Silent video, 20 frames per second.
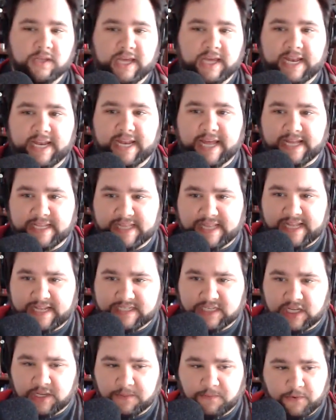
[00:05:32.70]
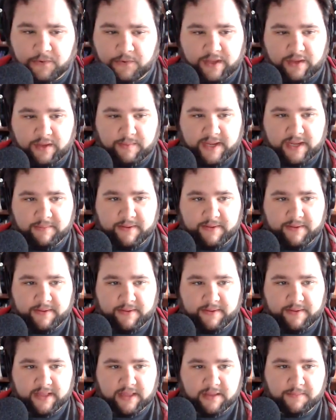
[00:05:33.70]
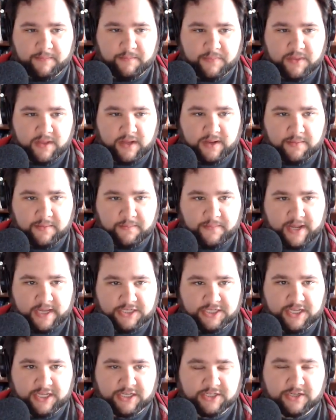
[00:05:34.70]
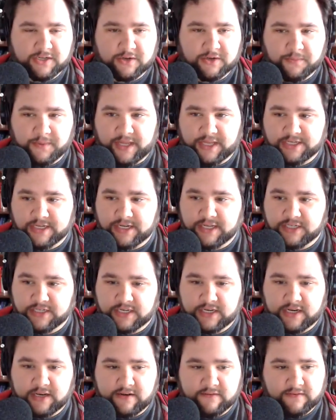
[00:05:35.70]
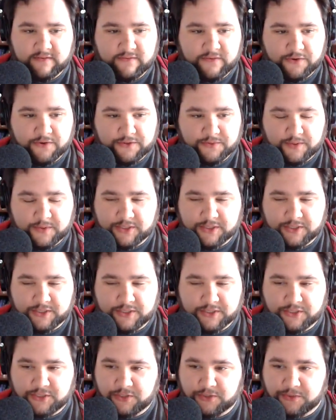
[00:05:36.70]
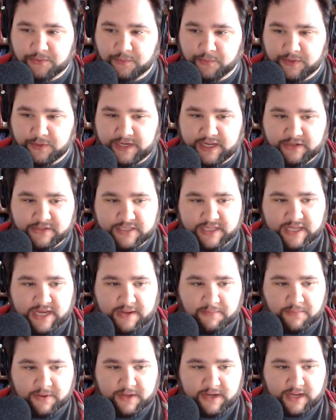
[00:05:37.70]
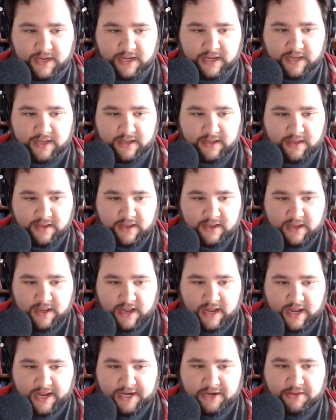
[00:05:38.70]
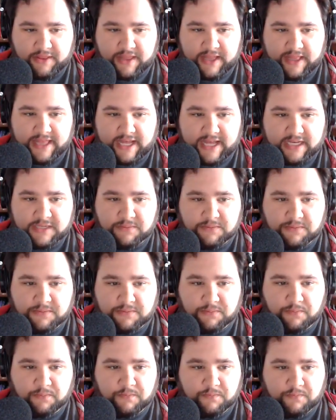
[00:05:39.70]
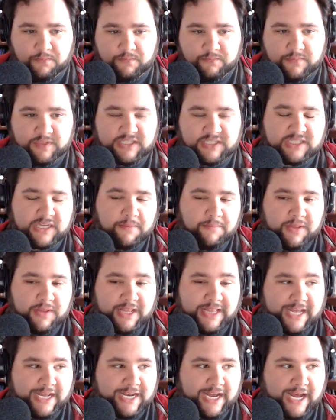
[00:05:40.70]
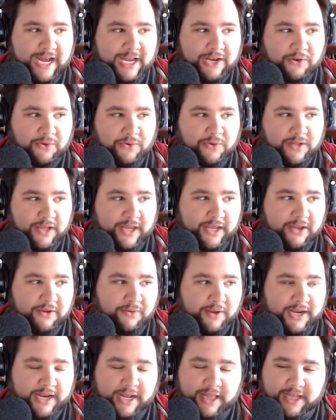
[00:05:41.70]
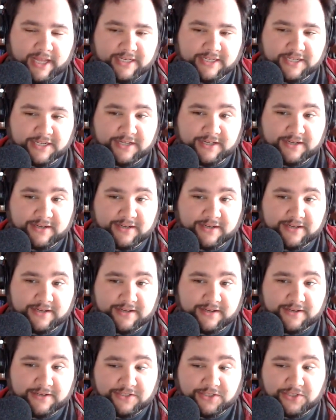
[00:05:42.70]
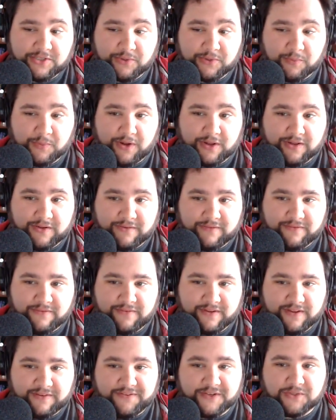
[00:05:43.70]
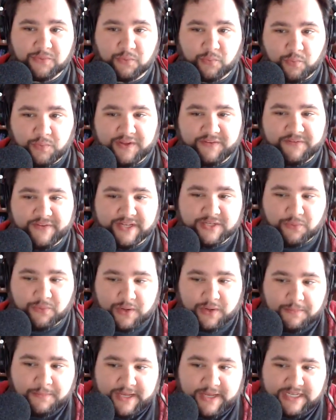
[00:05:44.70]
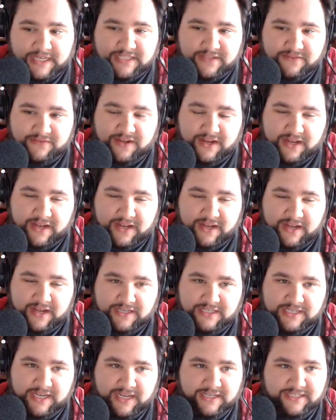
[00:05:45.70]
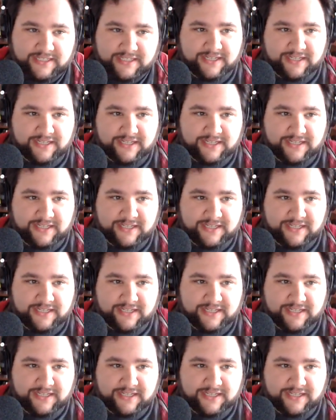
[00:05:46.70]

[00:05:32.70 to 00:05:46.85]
and that's a good point you make about the pagination or pagination, however folks want to pronounce that. But I know that that's something that I don't like. Right, I like to consume all of if it's one piece of content,